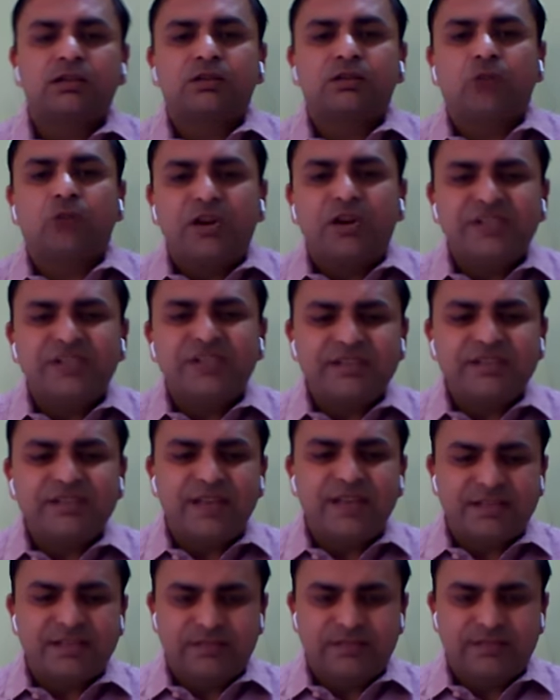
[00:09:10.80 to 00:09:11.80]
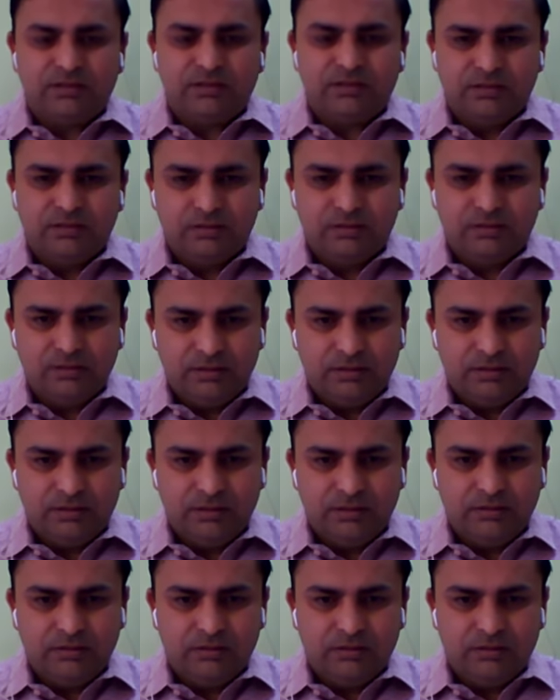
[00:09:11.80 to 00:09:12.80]
consciousness
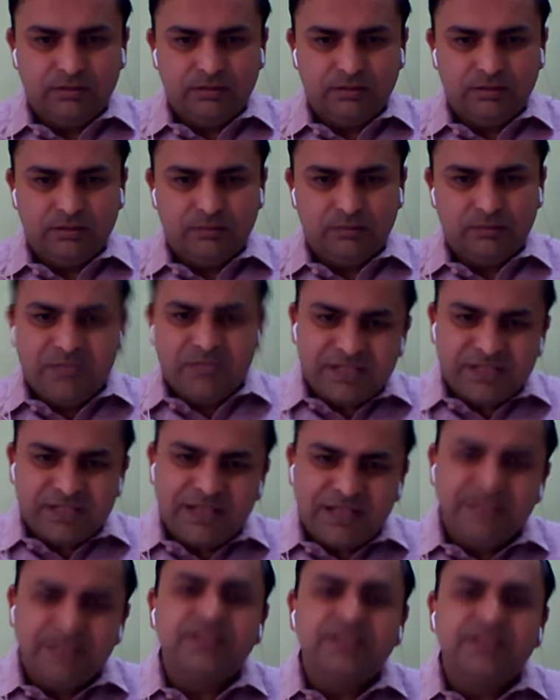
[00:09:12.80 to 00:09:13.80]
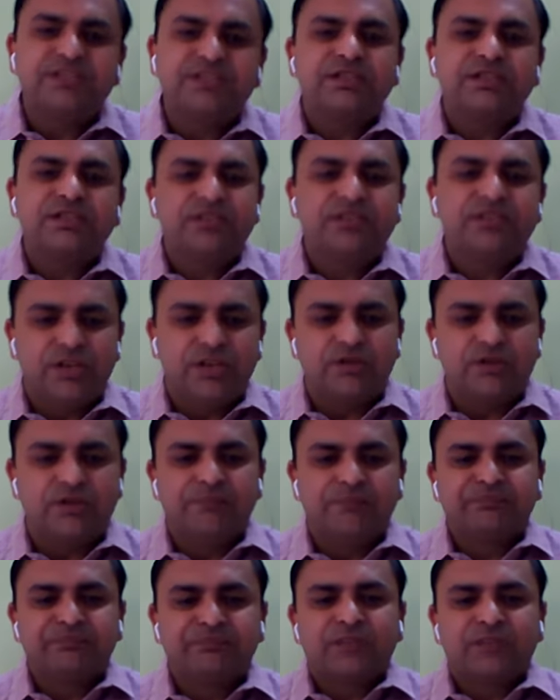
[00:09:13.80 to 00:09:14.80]
basically in this stage.
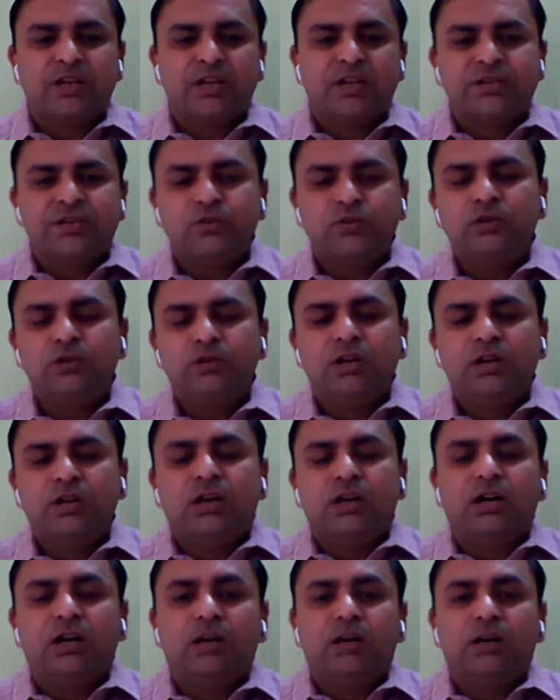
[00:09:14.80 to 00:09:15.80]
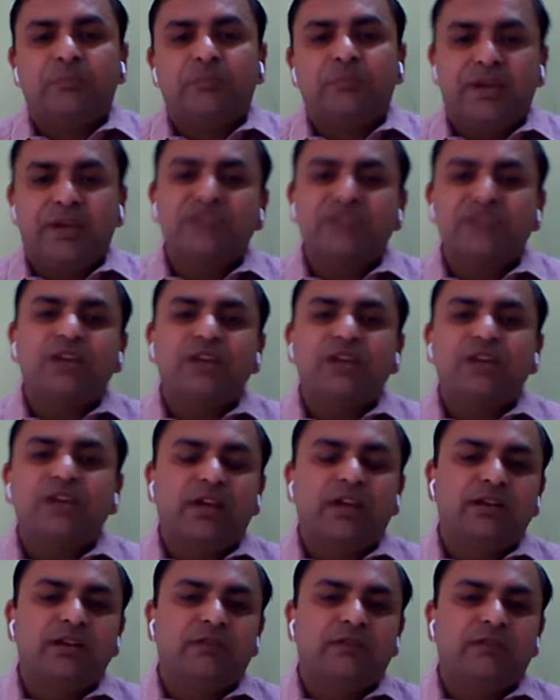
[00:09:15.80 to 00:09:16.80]
So parents are
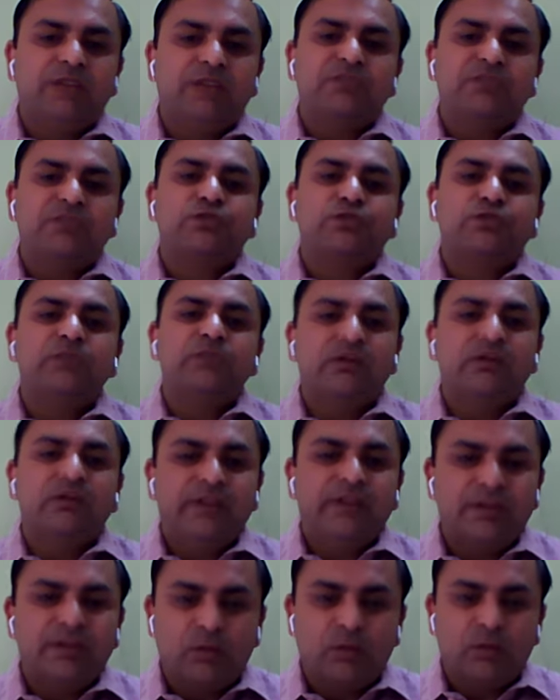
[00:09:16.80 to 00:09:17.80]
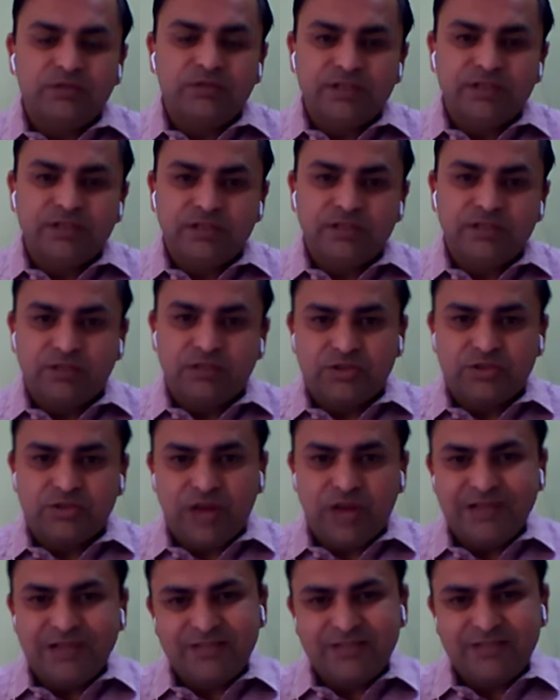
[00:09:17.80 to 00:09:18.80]
very much to be aware about their
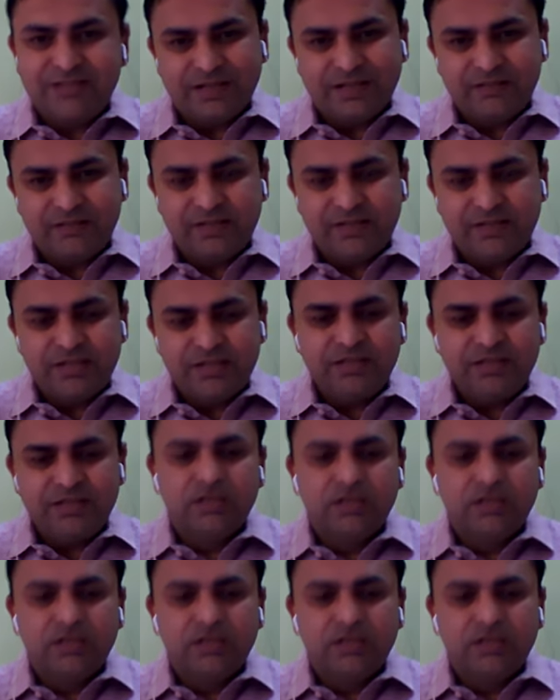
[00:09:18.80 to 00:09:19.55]
child's activities.